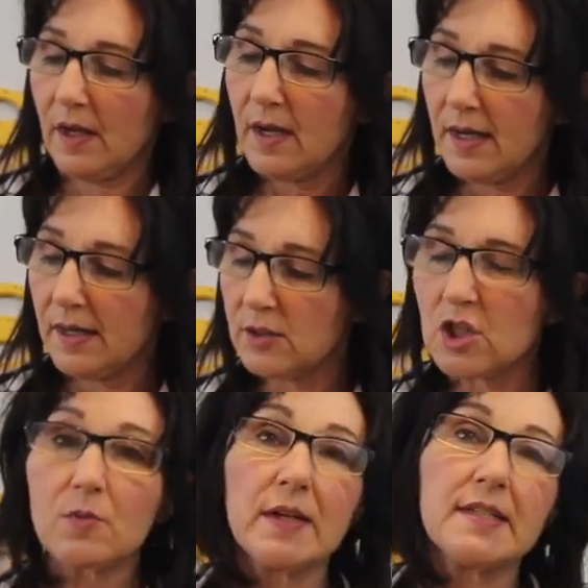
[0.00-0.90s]
I
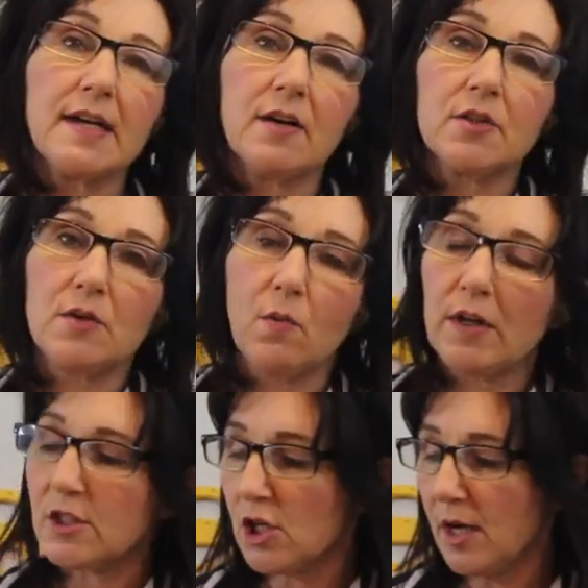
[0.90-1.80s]
just went down to
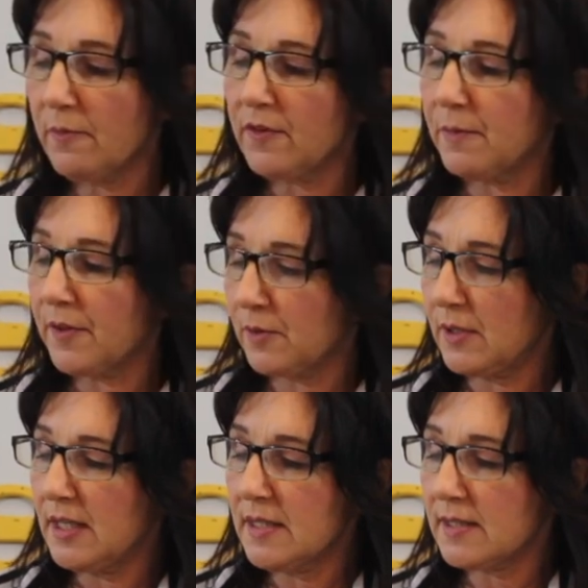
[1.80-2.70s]
1 job from
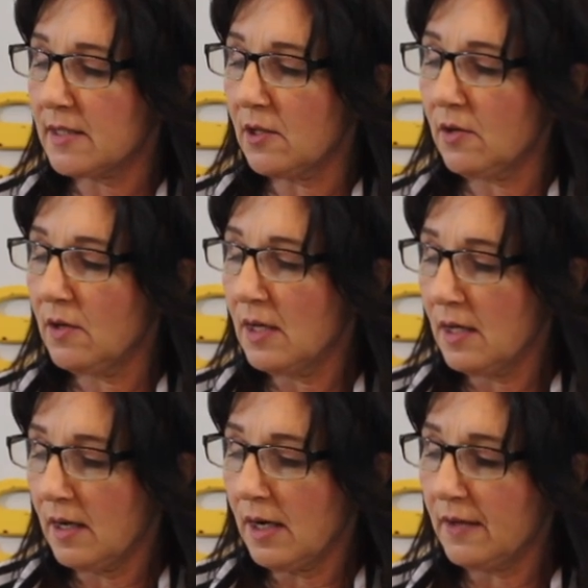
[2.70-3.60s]
3, so
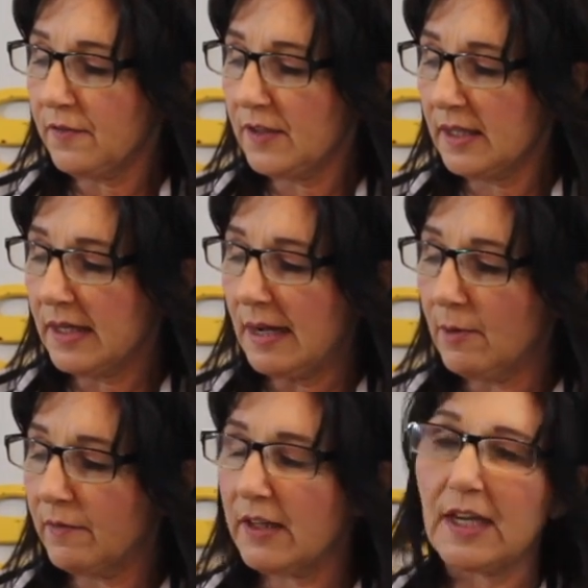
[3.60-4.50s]
I feel like
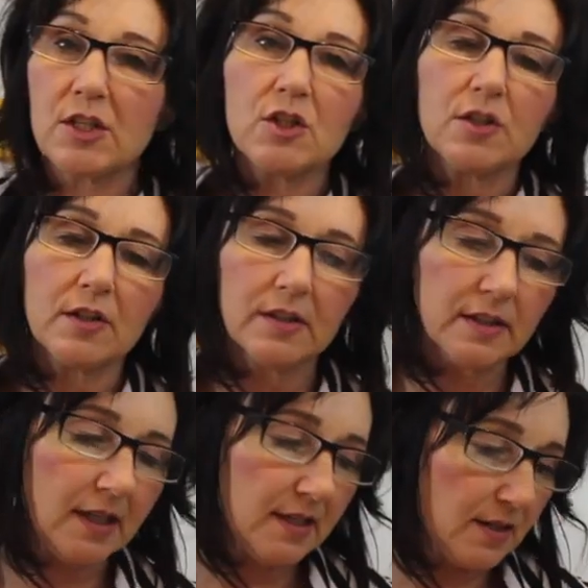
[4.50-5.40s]
I'm on vacation during the
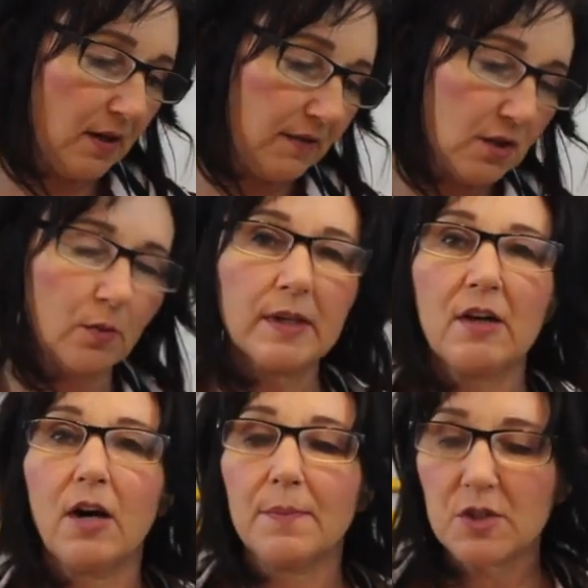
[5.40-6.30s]
day, so I have so
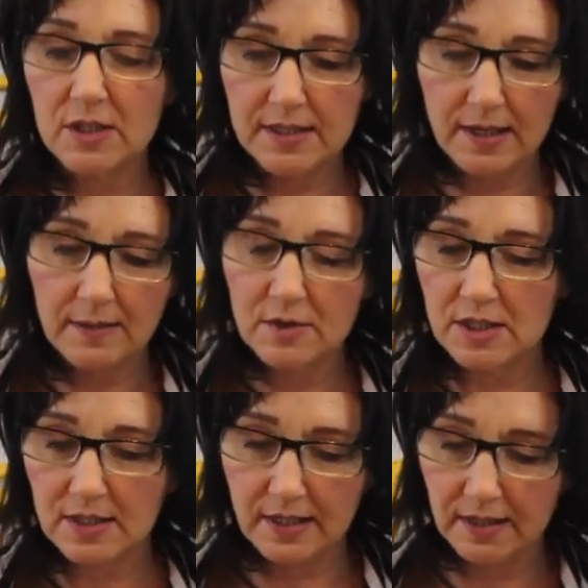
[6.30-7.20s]
many options that I'm
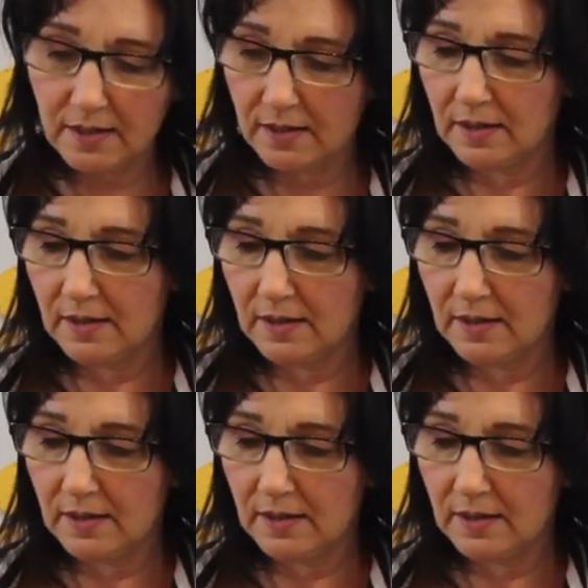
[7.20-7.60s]
just like,